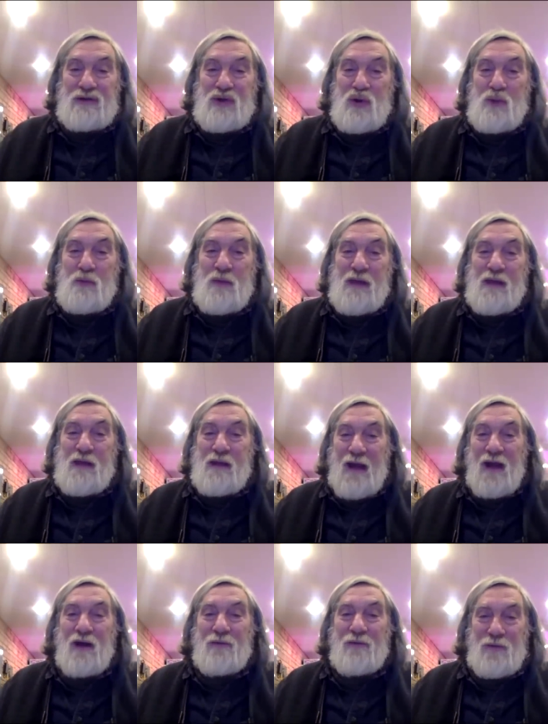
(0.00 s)
But do
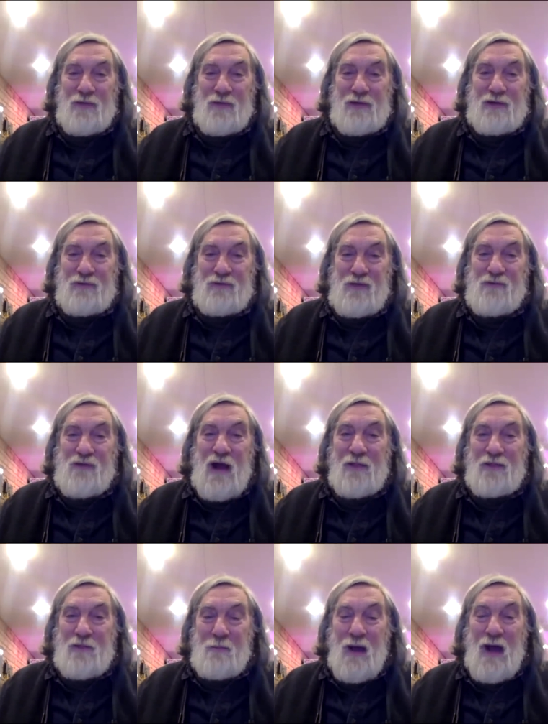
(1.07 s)
be careful that
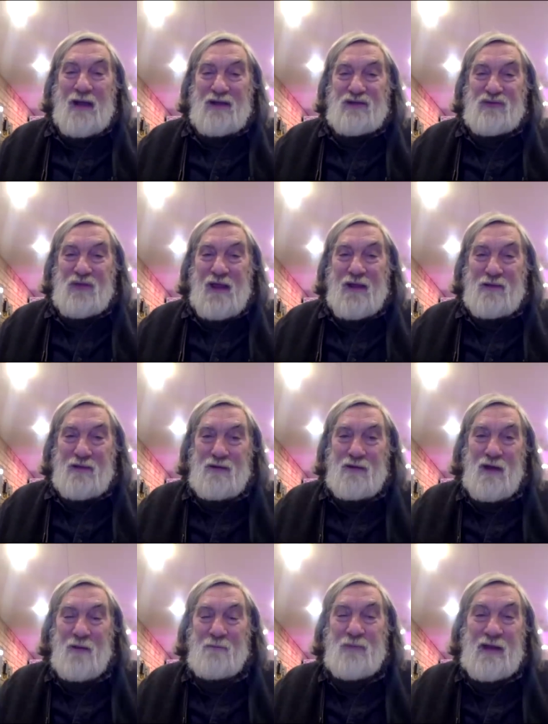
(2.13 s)
if you've got the mice,
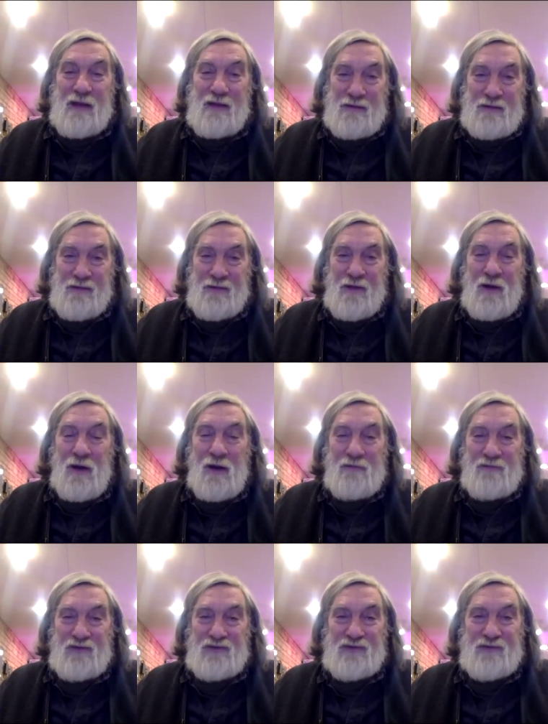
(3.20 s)
they could uh, beat you to
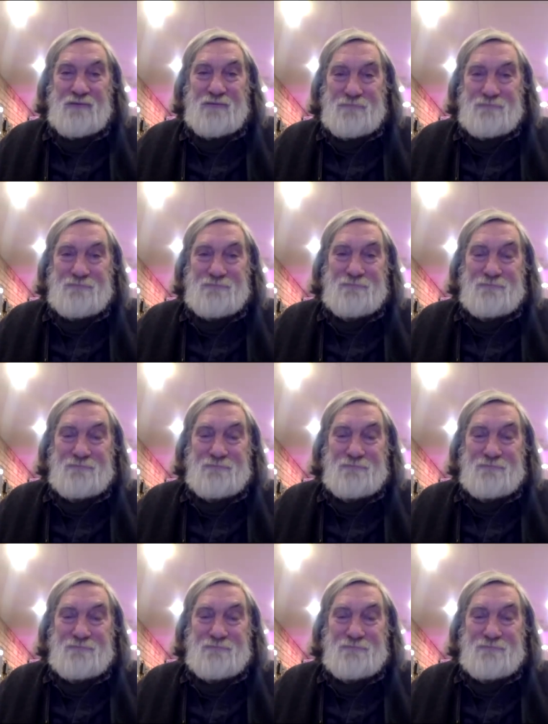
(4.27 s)
the harvest.